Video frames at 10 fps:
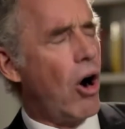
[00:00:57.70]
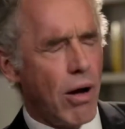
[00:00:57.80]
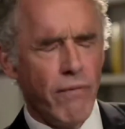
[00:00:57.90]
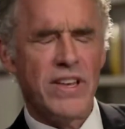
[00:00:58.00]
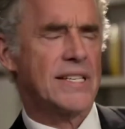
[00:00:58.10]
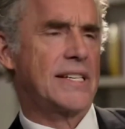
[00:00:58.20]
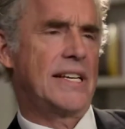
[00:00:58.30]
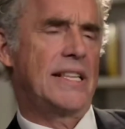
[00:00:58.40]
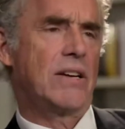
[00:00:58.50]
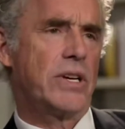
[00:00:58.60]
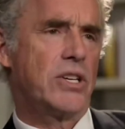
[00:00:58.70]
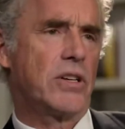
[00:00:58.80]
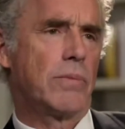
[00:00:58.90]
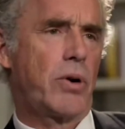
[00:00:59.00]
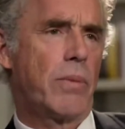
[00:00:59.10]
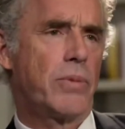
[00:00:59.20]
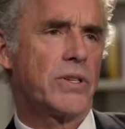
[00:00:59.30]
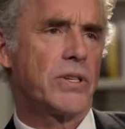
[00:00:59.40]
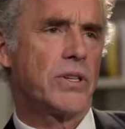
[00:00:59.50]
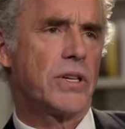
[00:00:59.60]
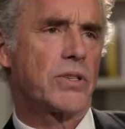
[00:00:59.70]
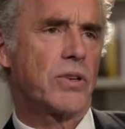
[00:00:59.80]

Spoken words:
obviously the original proposition